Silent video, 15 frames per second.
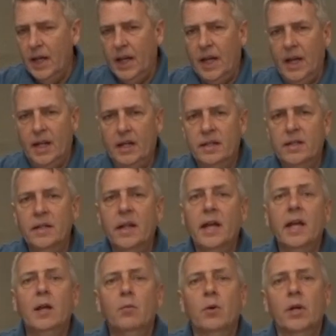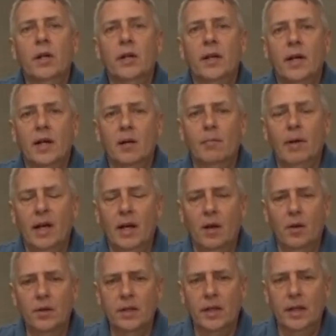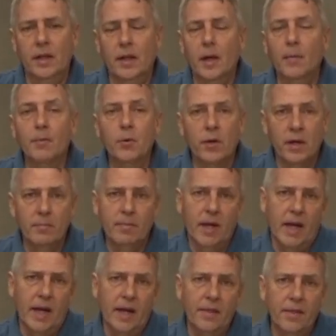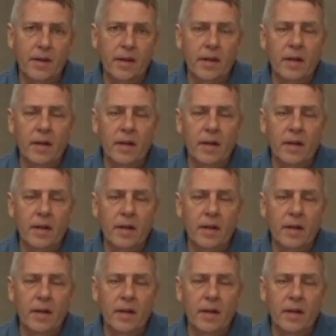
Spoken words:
And today we're going to talk about an upgrade path